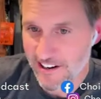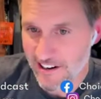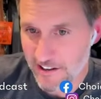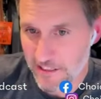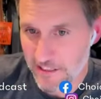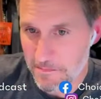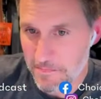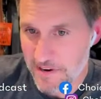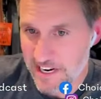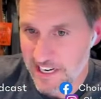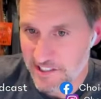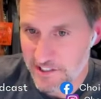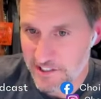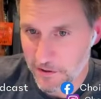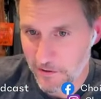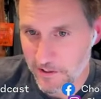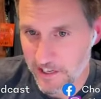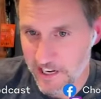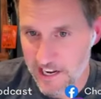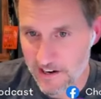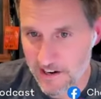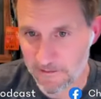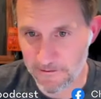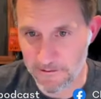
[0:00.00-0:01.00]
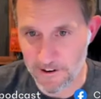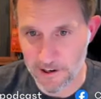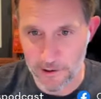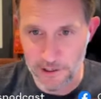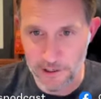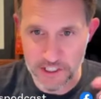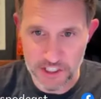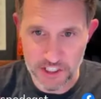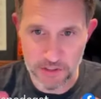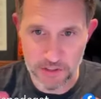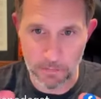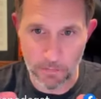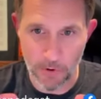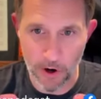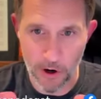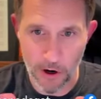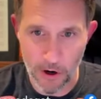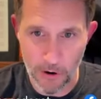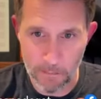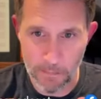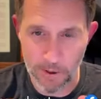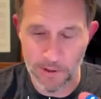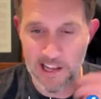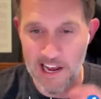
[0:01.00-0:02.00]
on the mantle he had a very
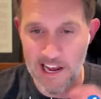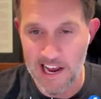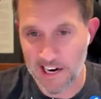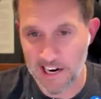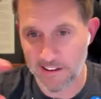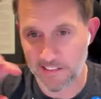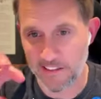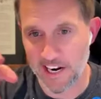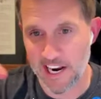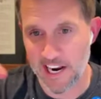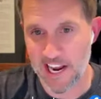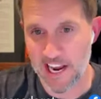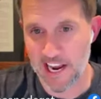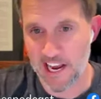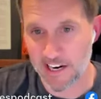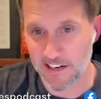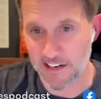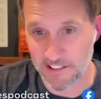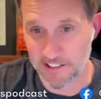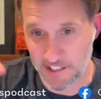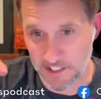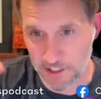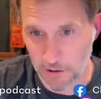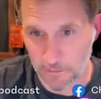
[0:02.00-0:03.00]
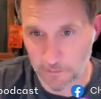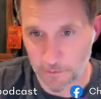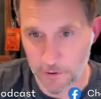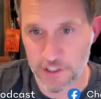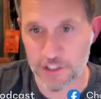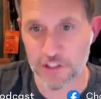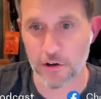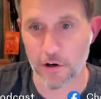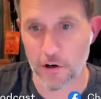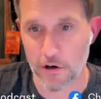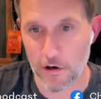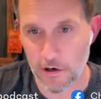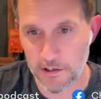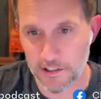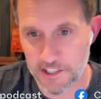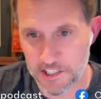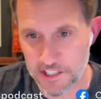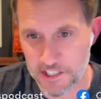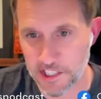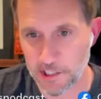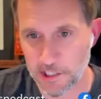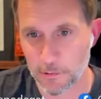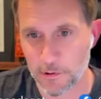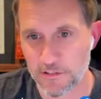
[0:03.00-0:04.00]
small plaque that had a silver star a
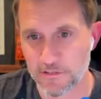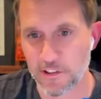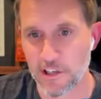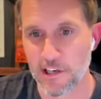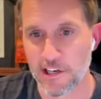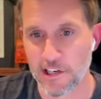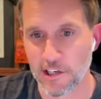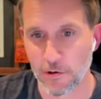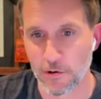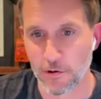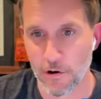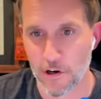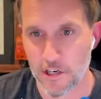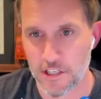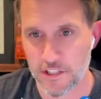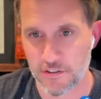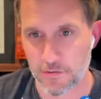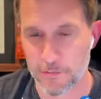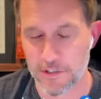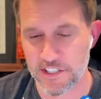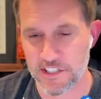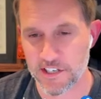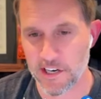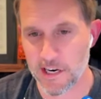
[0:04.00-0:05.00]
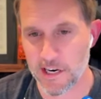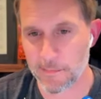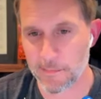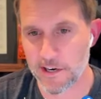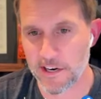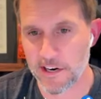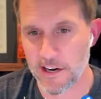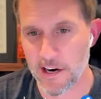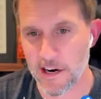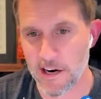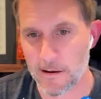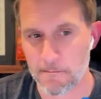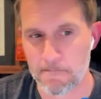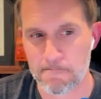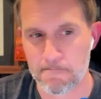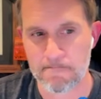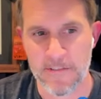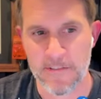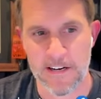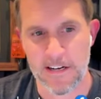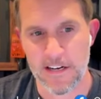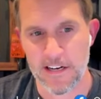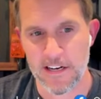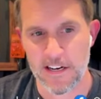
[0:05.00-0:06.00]
distinguished flying cross from his time in nam
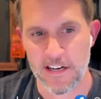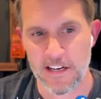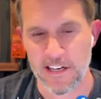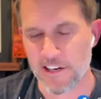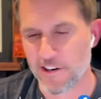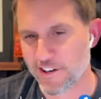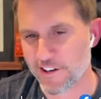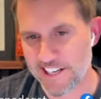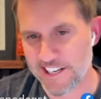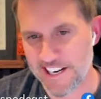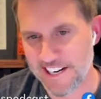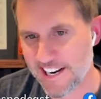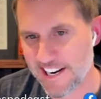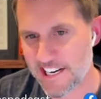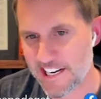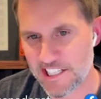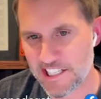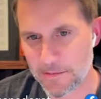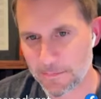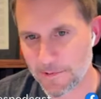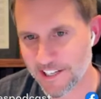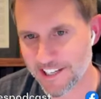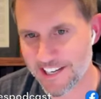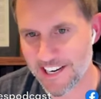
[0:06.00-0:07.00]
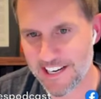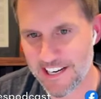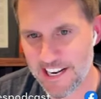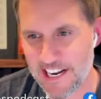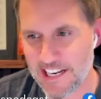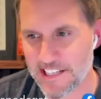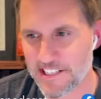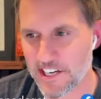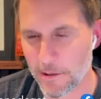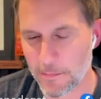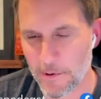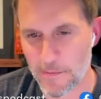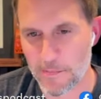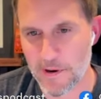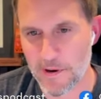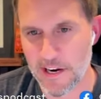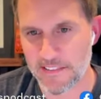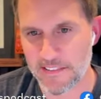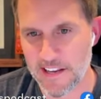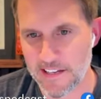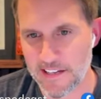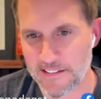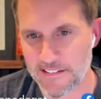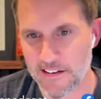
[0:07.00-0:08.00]
you know and i'd ask him like hey dad tell me
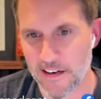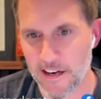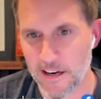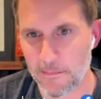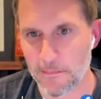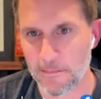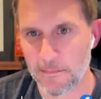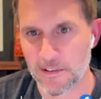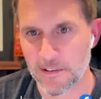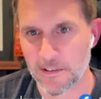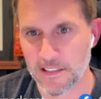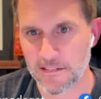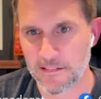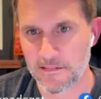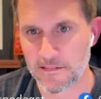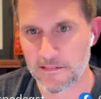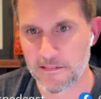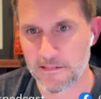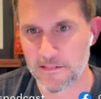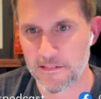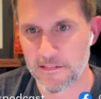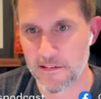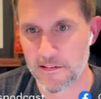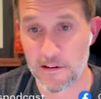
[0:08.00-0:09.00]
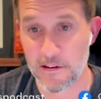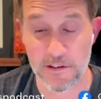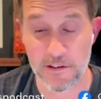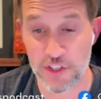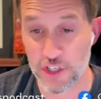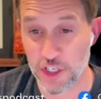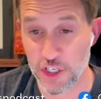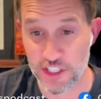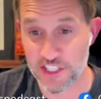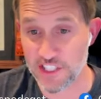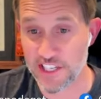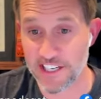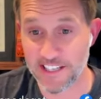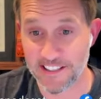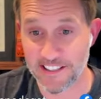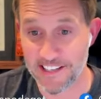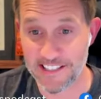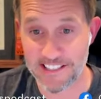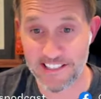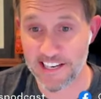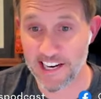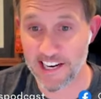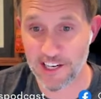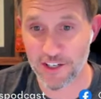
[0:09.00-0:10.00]
about that time like uh, just like
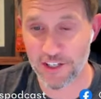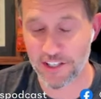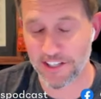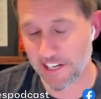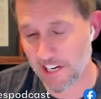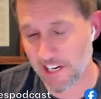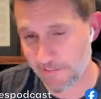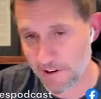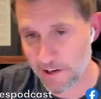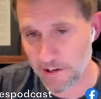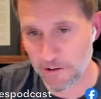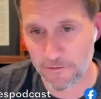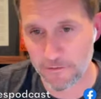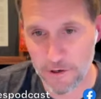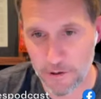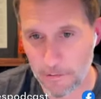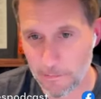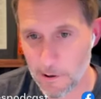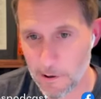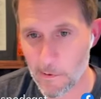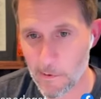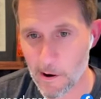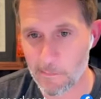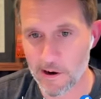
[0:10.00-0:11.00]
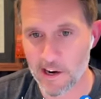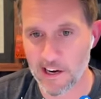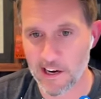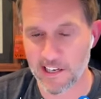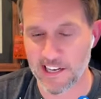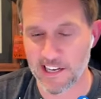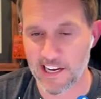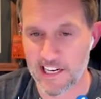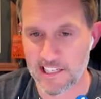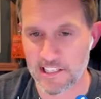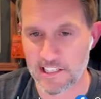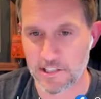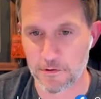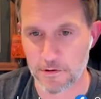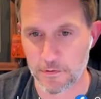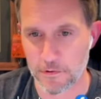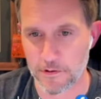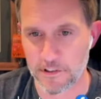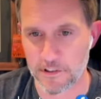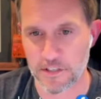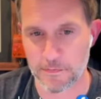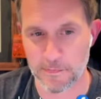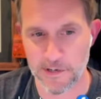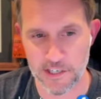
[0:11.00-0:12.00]
this actually and i've interviewed him on my podcast it was
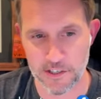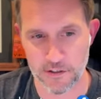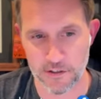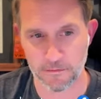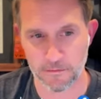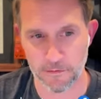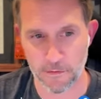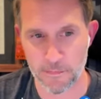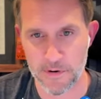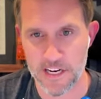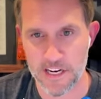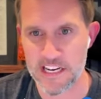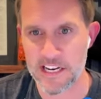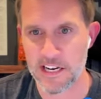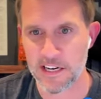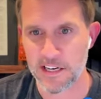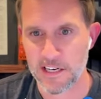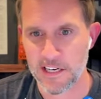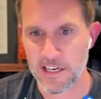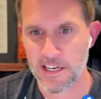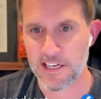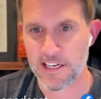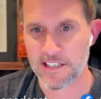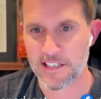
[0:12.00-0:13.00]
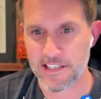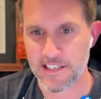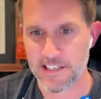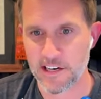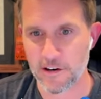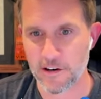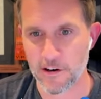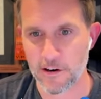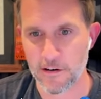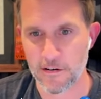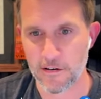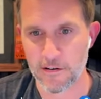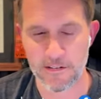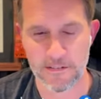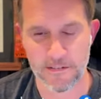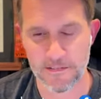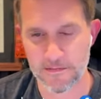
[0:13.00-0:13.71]
really special for me to mm. hear